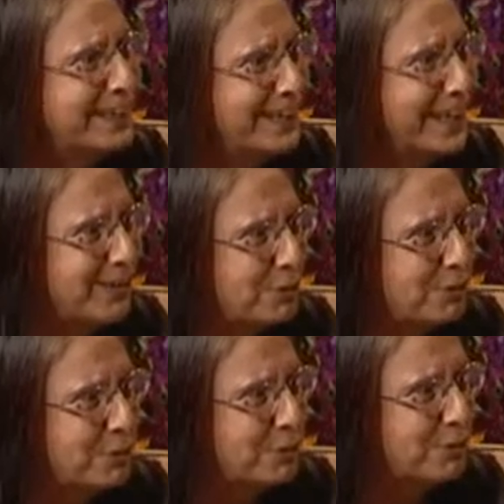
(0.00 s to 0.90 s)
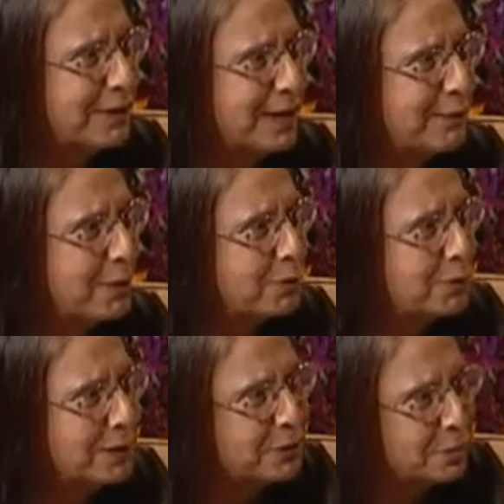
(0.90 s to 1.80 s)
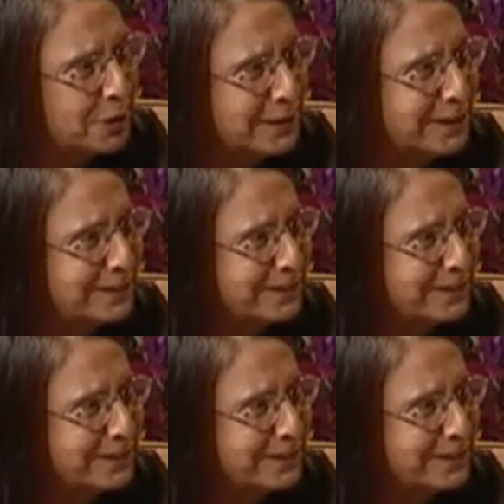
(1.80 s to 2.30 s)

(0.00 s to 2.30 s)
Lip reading: classrooms. Have you ever been to Brooklyn?